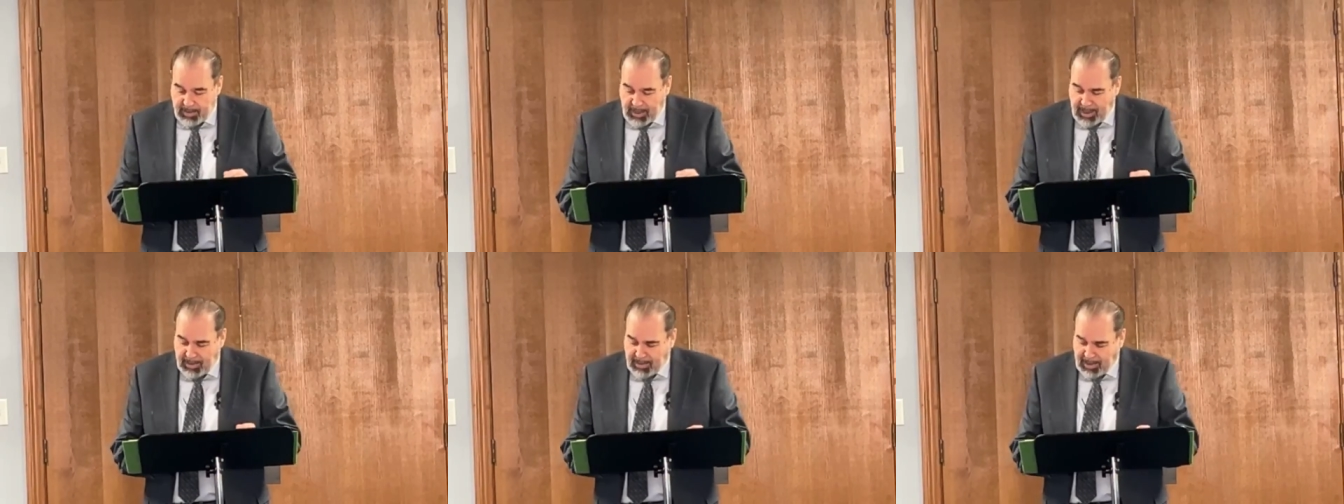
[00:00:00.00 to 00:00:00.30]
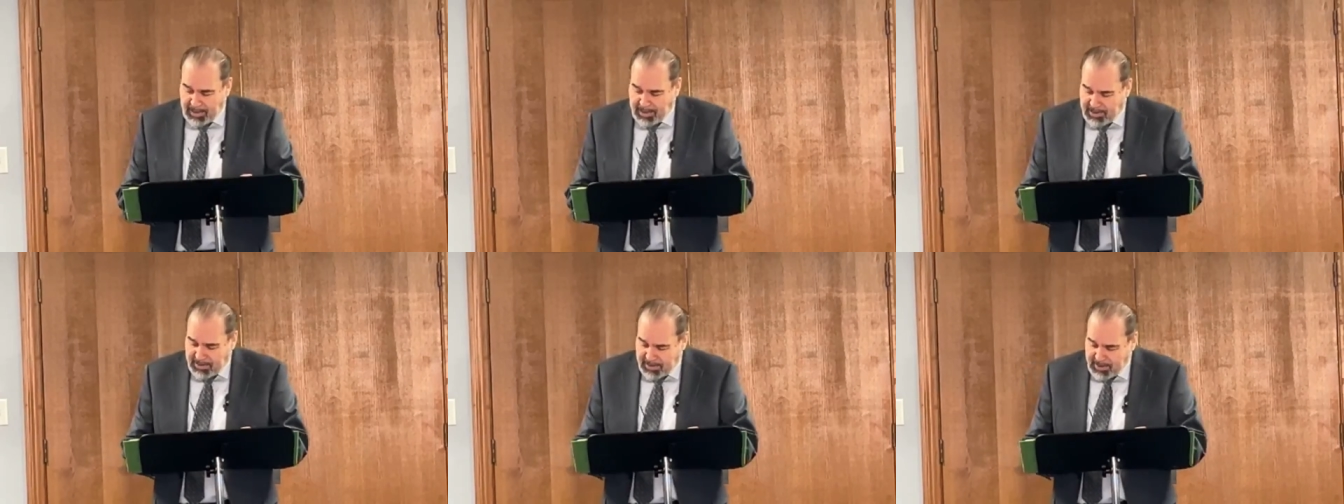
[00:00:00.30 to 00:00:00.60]

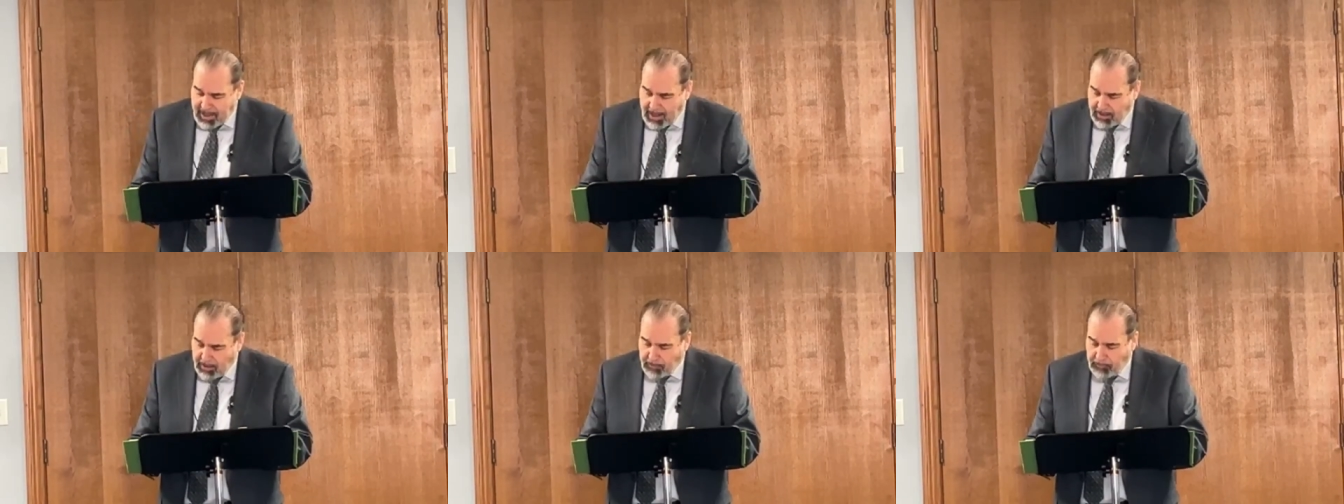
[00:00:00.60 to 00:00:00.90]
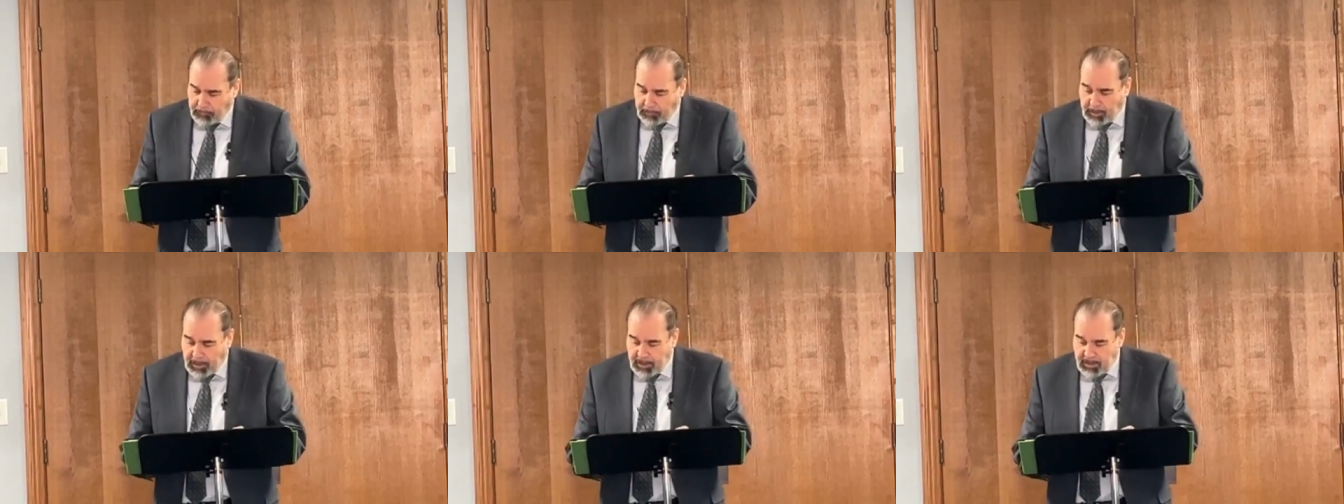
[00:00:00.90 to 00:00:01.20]
Yea, they
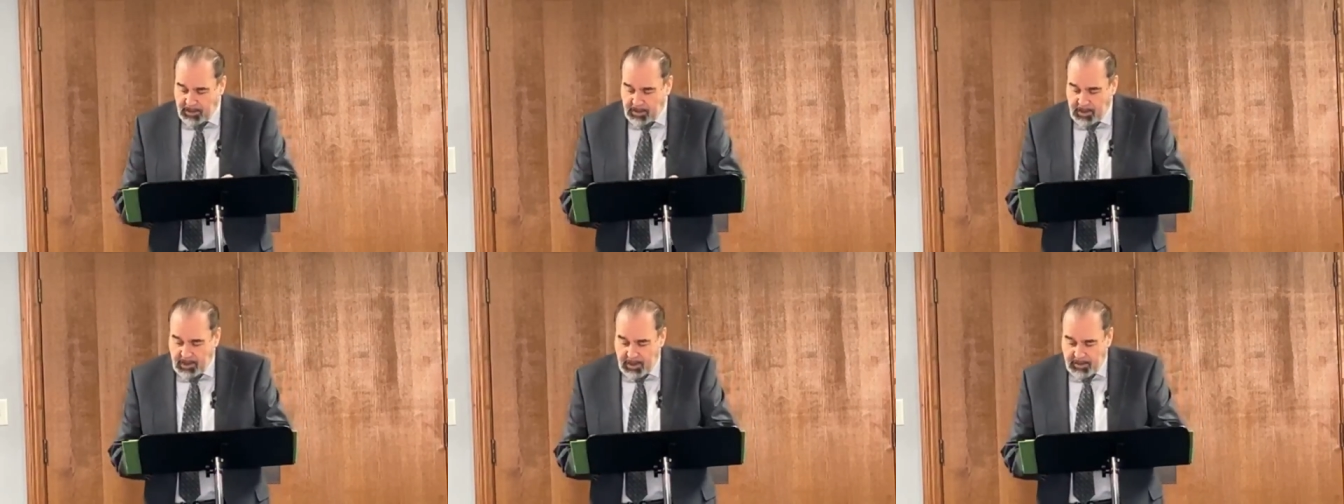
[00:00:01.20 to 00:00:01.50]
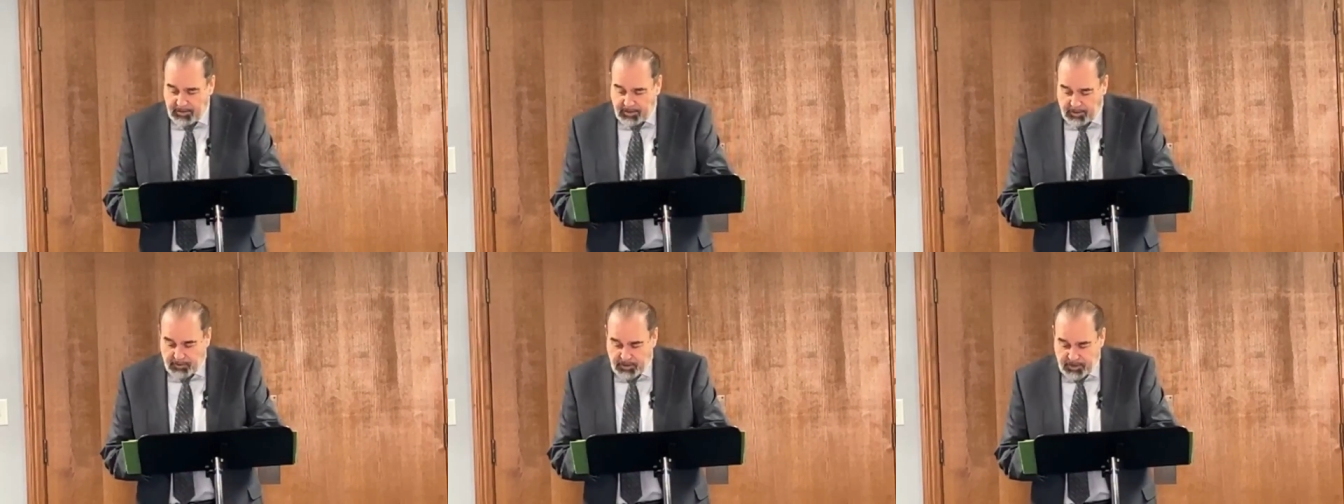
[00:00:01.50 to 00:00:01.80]
sacrificed
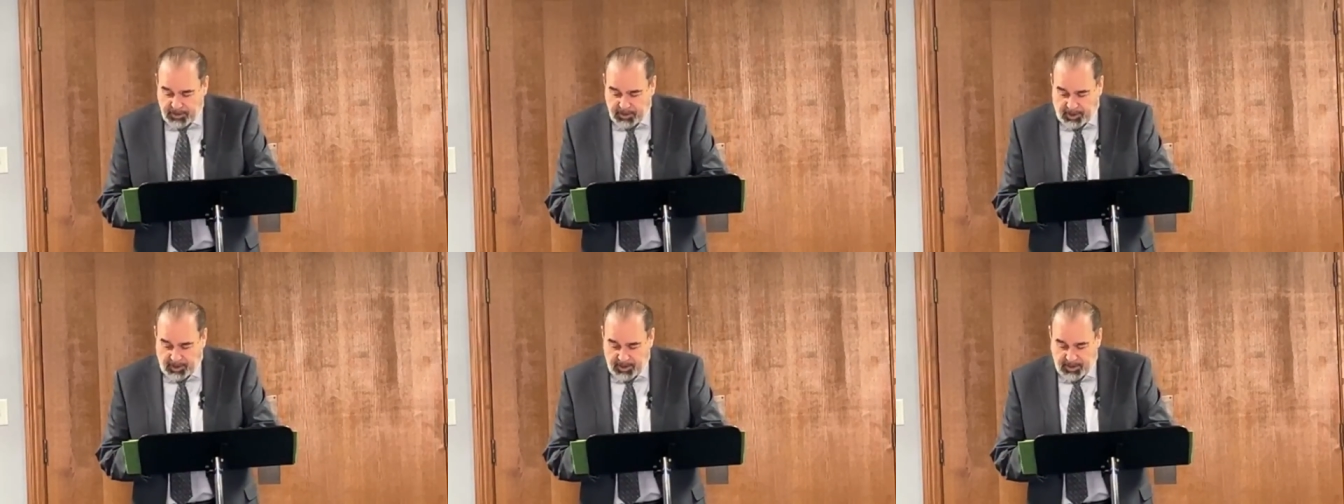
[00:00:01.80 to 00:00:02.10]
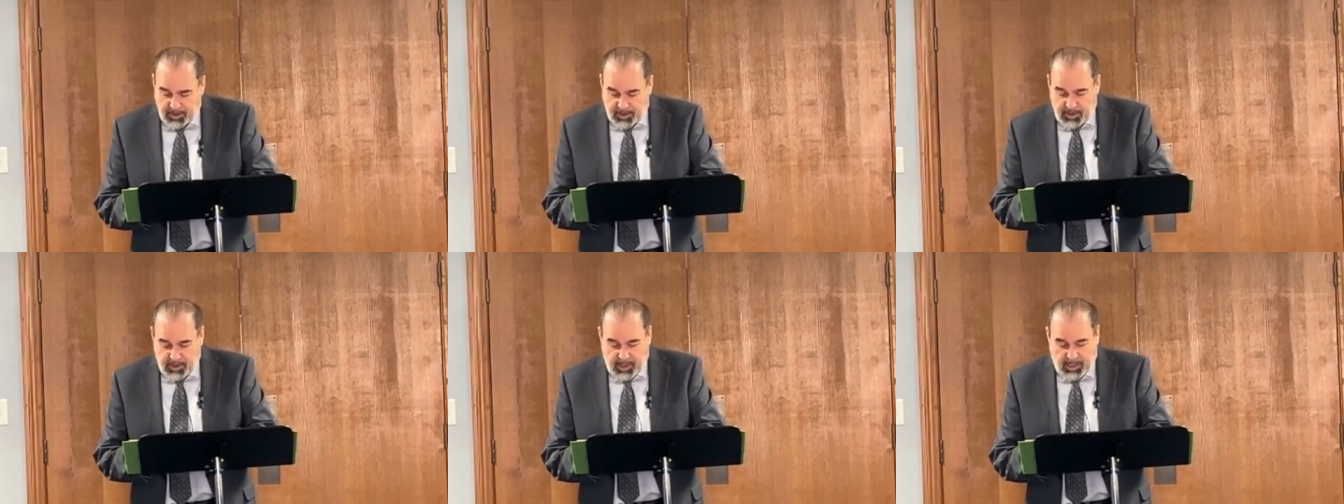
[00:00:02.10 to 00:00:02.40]
their
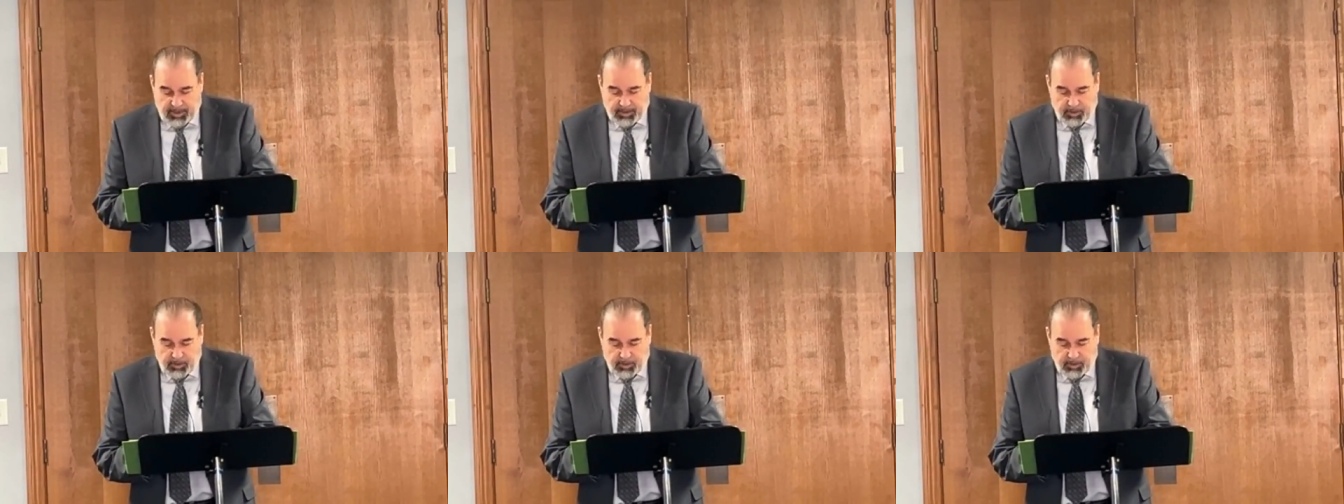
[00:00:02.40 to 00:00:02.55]
sons